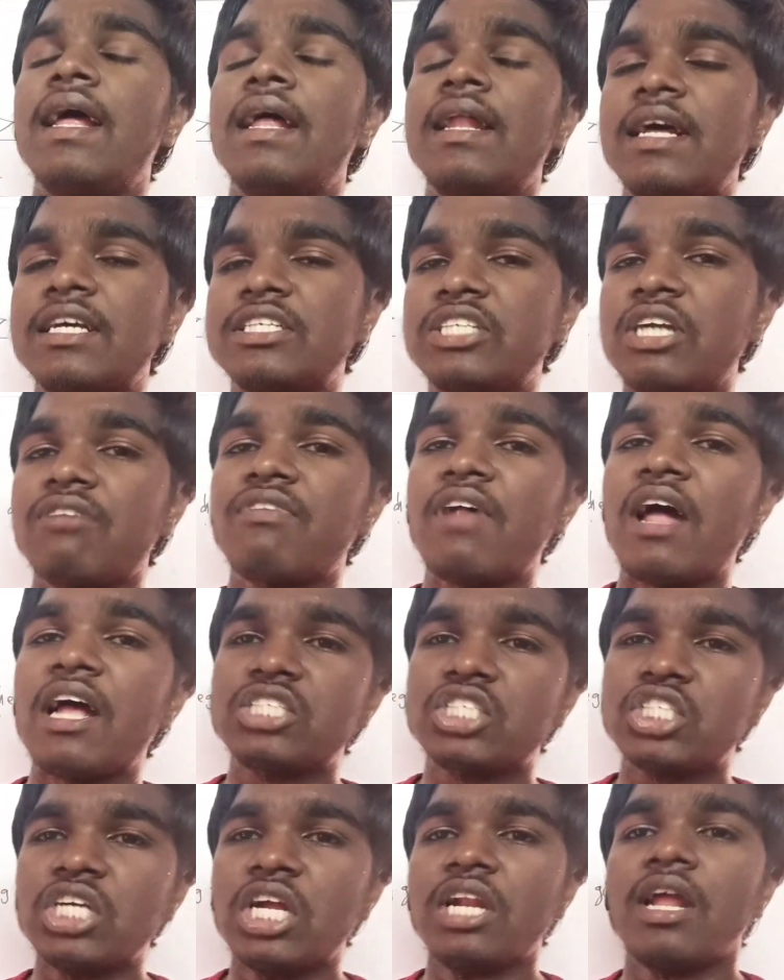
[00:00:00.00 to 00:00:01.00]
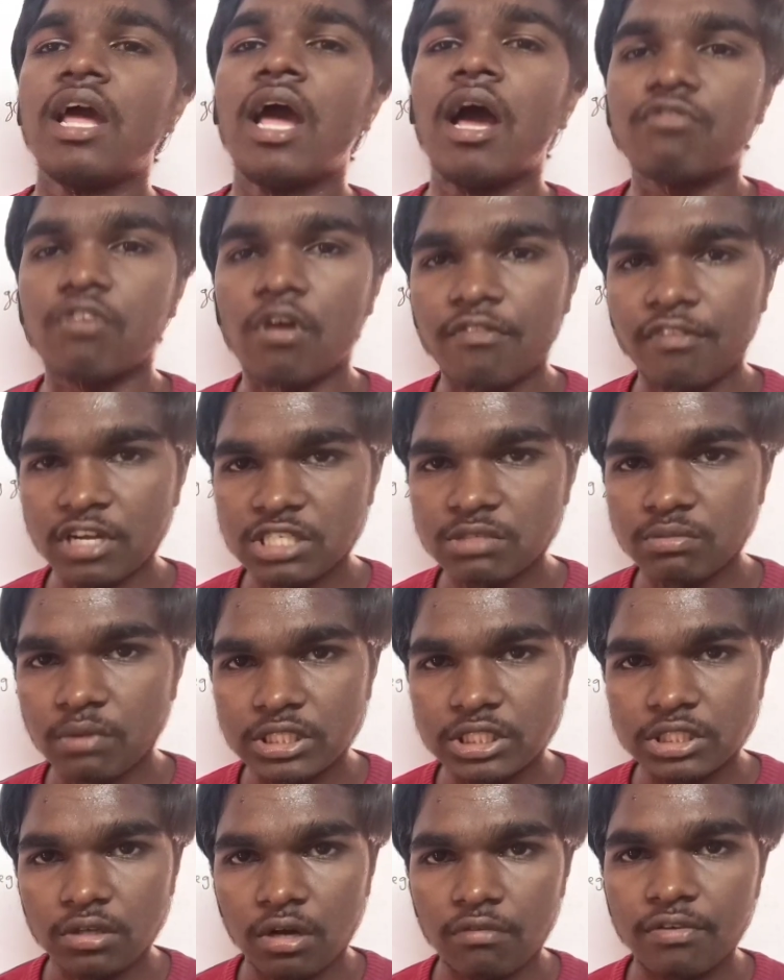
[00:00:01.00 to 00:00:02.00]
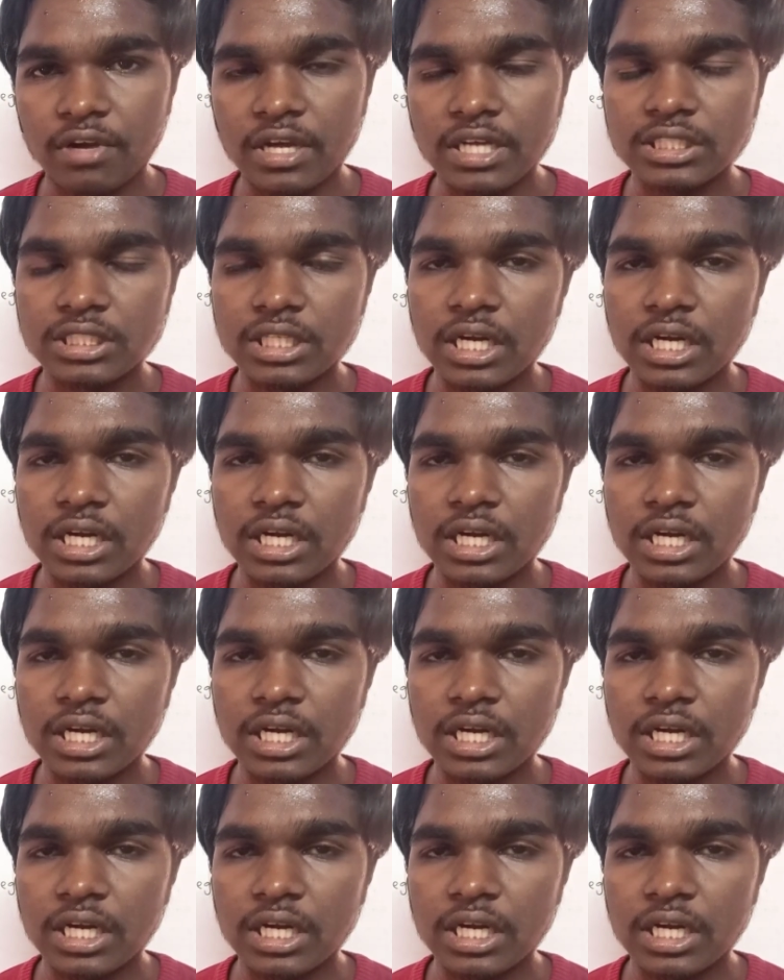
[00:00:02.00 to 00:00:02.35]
rational fraction f of x by g of x,